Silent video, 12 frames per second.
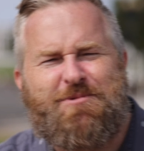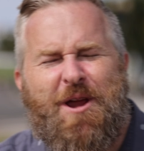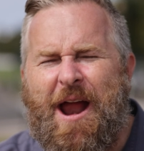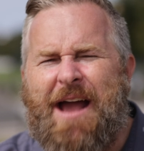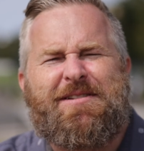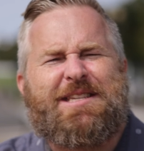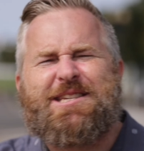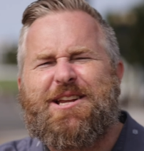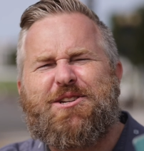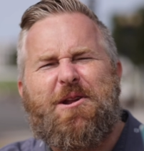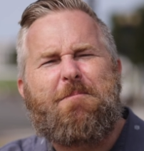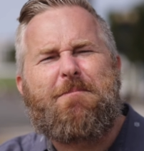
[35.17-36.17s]
We are having
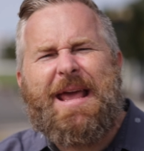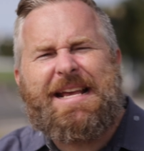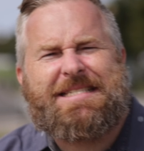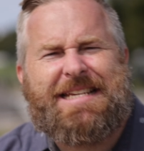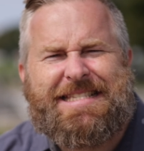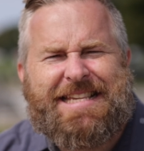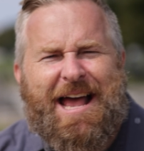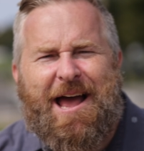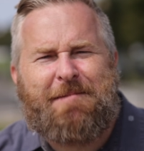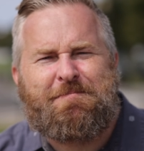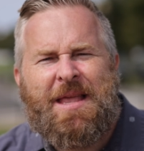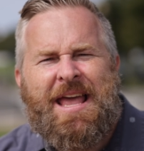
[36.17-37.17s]
such an amazing
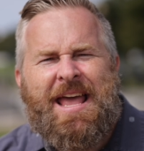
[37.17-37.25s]
time